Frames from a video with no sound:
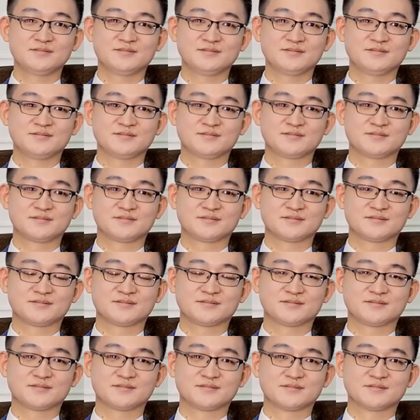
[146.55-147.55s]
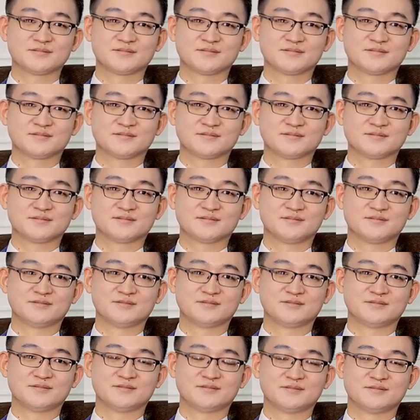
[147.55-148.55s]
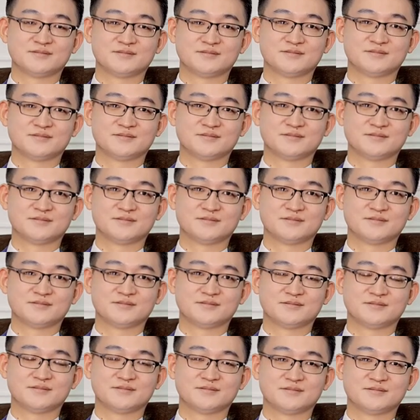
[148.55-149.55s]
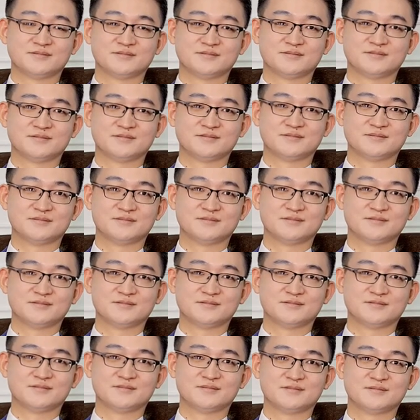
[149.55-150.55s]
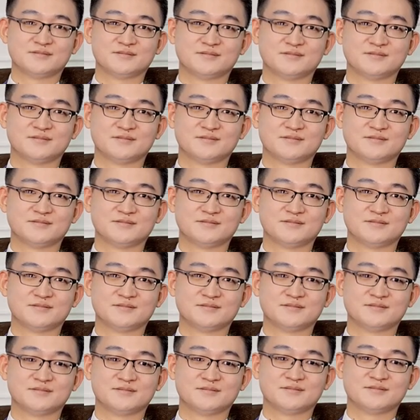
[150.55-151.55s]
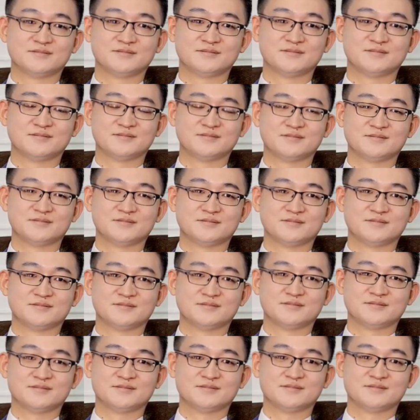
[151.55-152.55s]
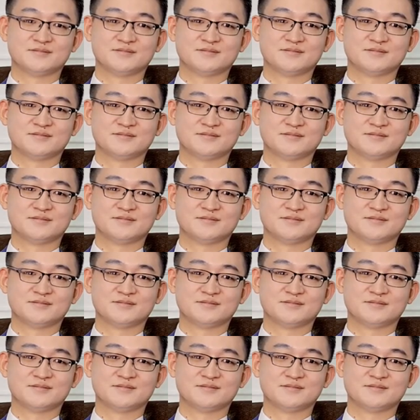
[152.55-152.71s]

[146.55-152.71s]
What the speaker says: (silent)